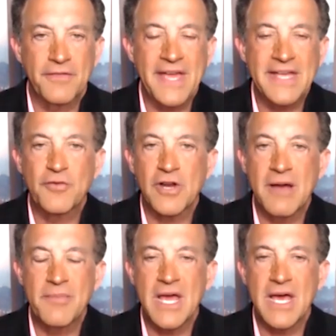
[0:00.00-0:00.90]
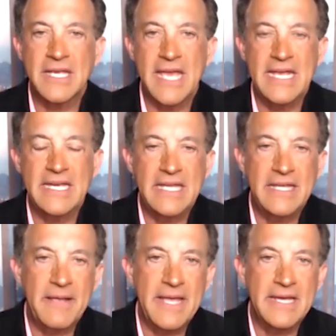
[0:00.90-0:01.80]
Thanks for coming on,
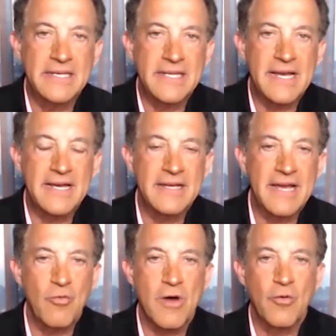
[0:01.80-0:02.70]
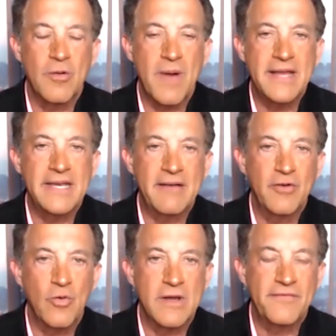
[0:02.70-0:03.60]
Katie. And uh, I want to remind
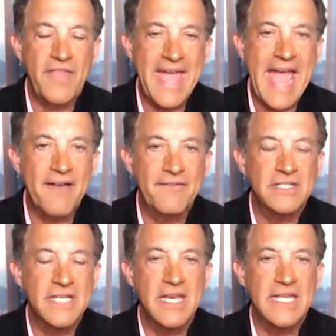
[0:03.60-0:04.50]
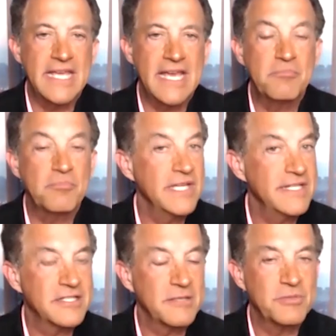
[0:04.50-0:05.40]
everyone if they haven't done it yet,
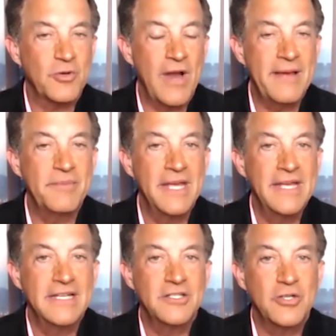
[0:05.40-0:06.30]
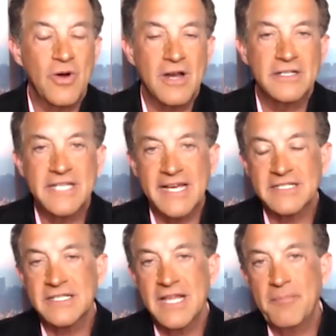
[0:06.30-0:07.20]
please subscribe to our
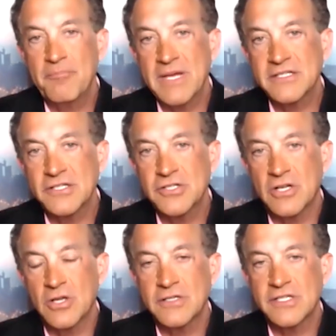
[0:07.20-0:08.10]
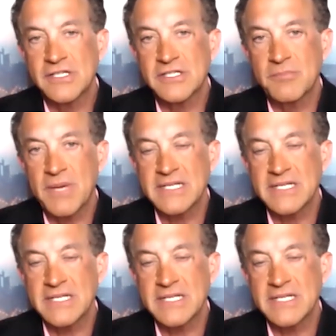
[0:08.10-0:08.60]
text message alert system by